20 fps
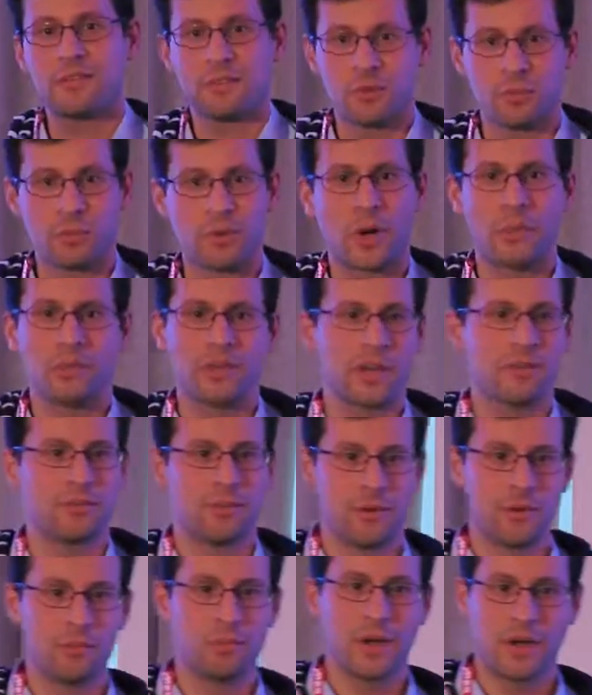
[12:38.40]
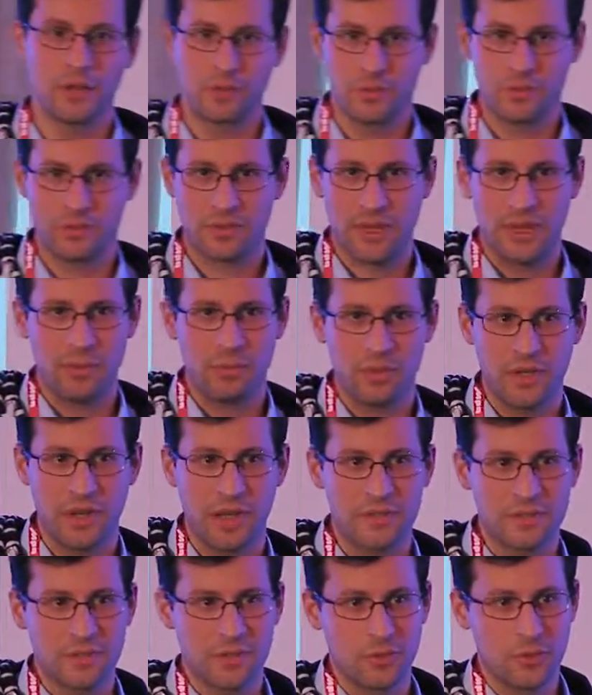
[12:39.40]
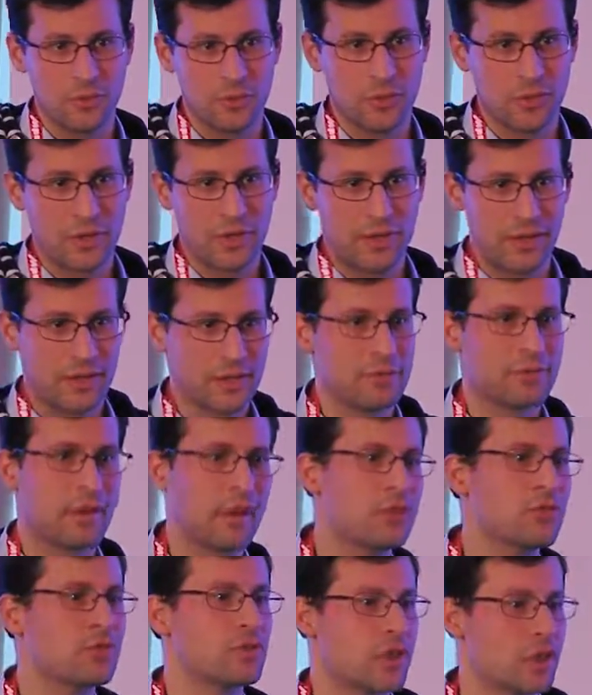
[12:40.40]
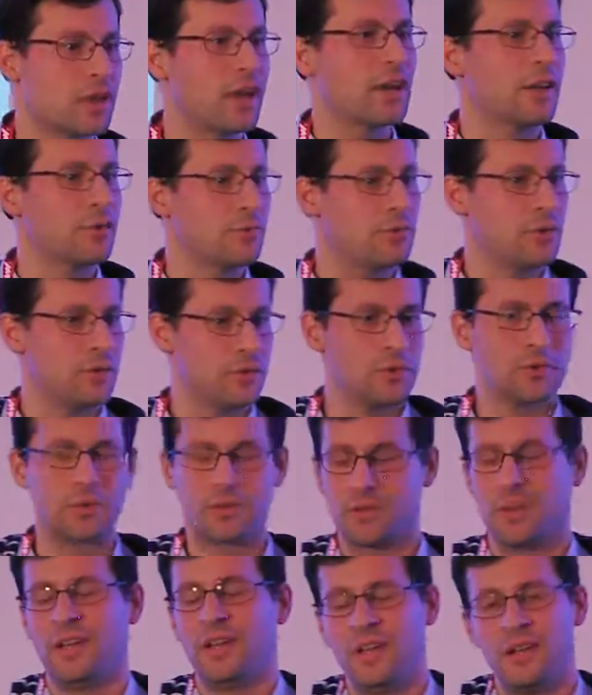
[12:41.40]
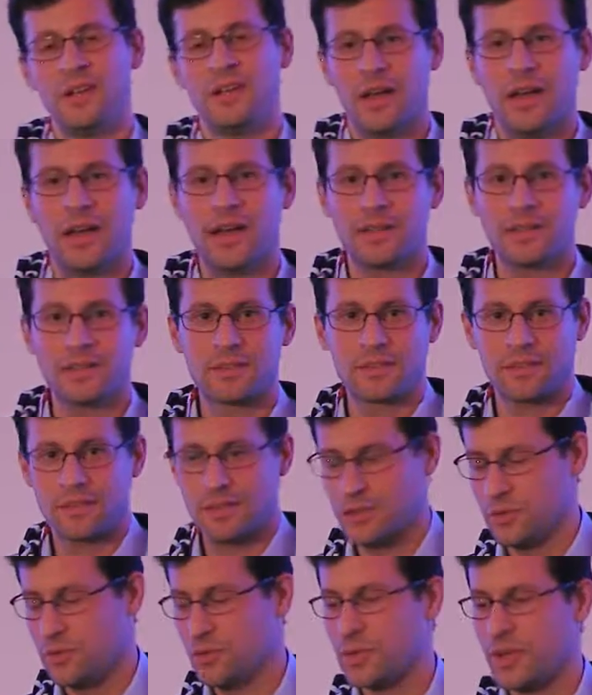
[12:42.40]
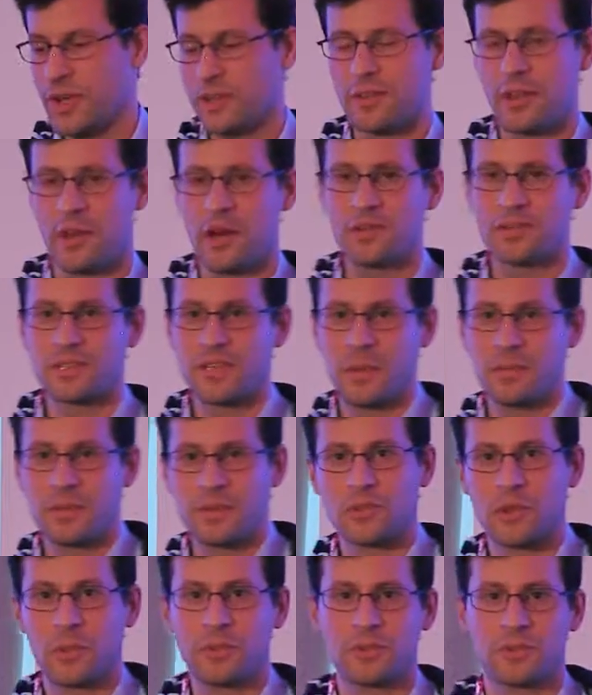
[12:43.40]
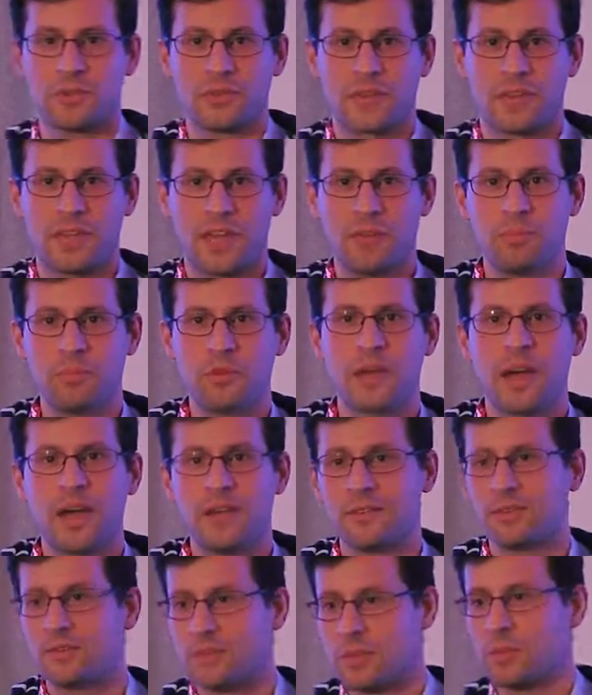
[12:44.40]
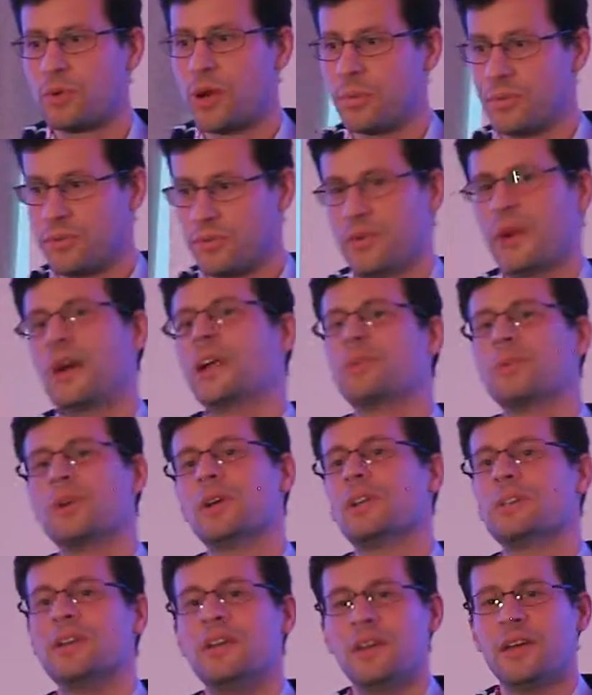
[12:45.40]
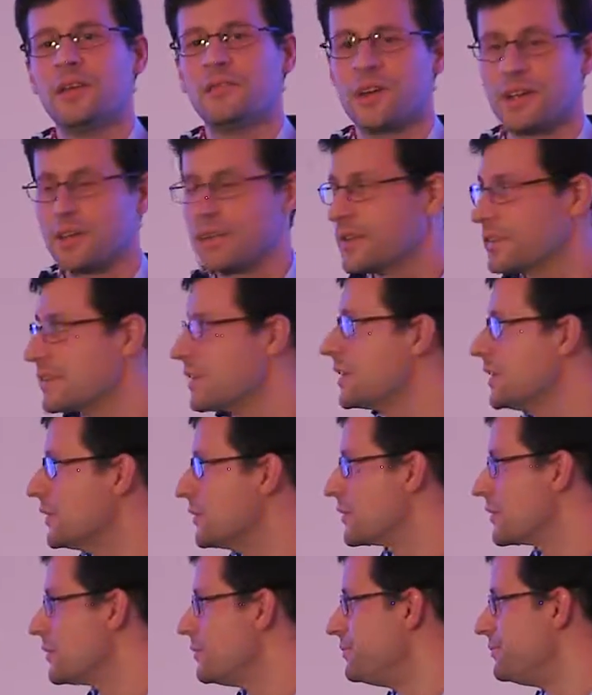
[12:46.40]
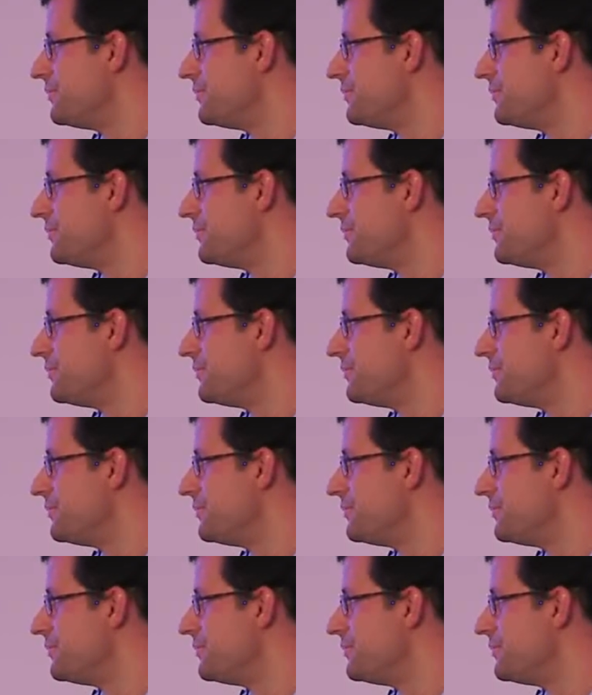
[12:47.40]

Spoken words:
So you probably have a whole bunch of KPIs that you can look at, and eventually, again, if you look at the outcome in terms of the KPIs, you will probably find one where there's a lift.